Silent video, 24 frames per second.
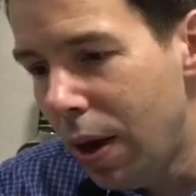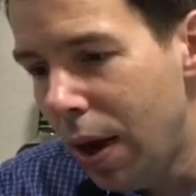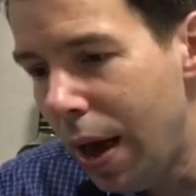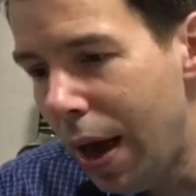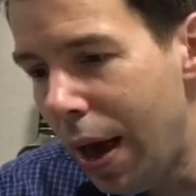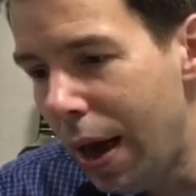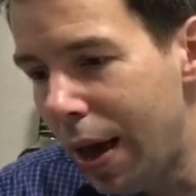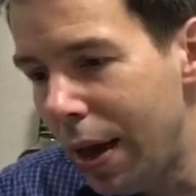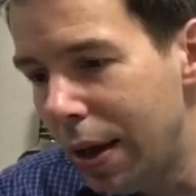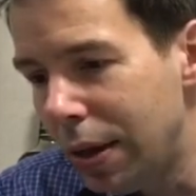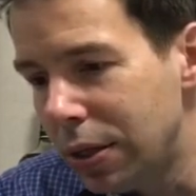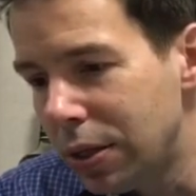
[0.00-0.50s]

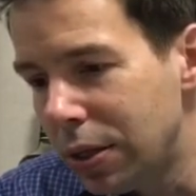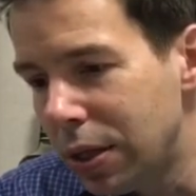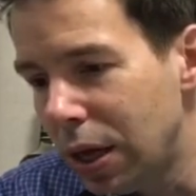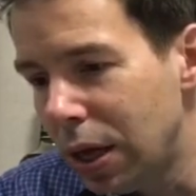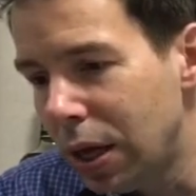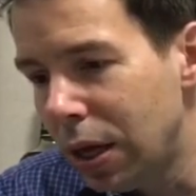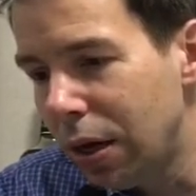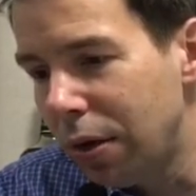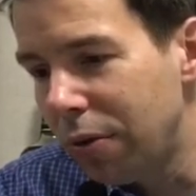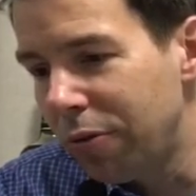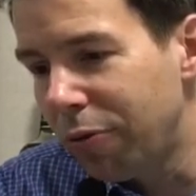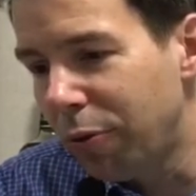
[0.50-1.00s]
and
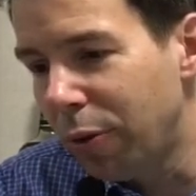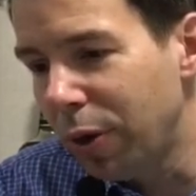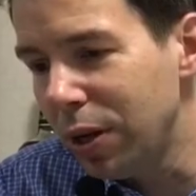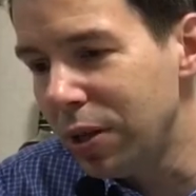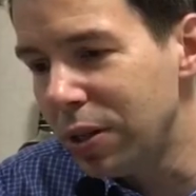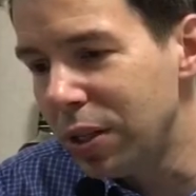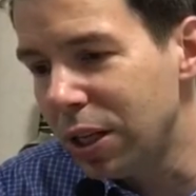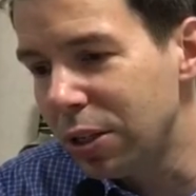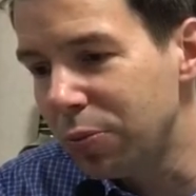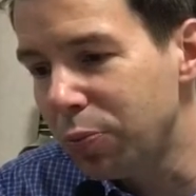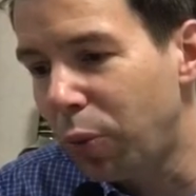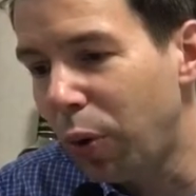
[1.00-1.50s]

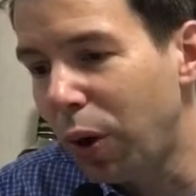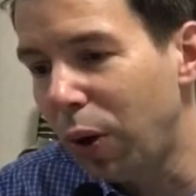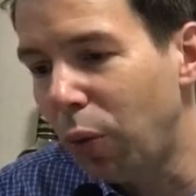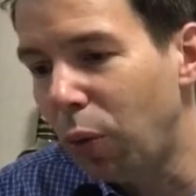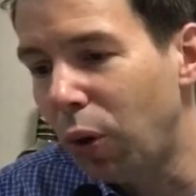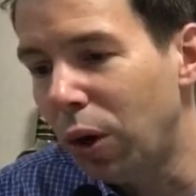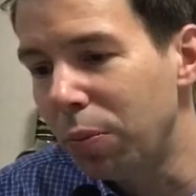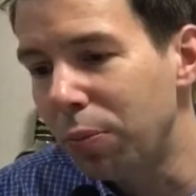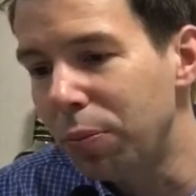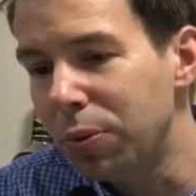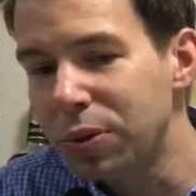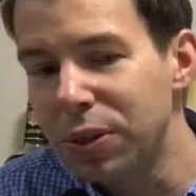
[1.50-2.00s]
46.1%
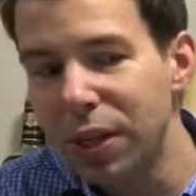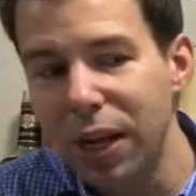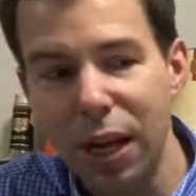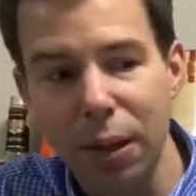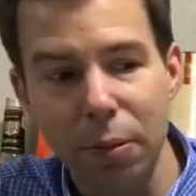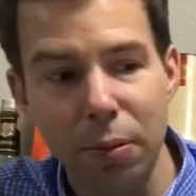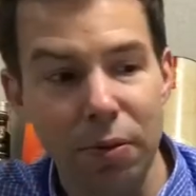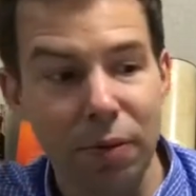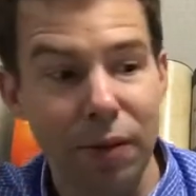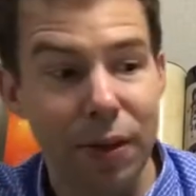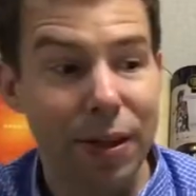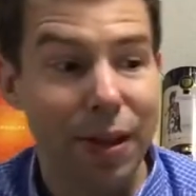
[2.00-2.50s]

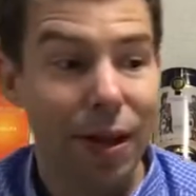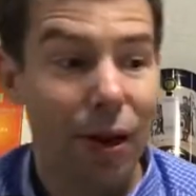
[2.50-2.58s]
ABV.